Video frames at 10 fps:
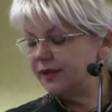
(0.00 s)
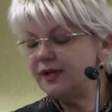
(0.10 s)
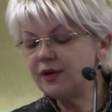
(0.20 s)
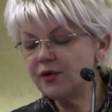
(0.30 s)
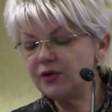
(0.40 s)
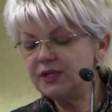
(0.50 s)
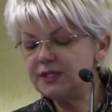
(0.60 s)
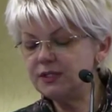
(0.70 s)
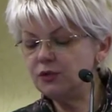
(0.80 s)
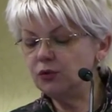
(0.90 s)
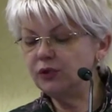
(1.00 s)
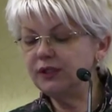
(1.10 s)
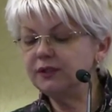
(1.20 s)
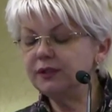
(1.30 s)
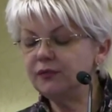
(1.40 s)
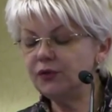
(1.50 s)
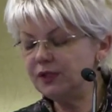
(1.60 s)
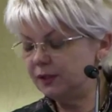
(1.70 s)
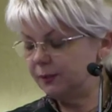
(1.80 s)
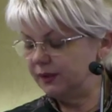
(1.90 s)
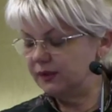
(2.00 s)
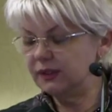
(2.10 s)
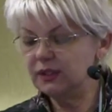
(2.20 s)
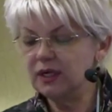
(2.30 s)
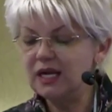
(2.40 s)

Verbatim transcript: increased during the treatment.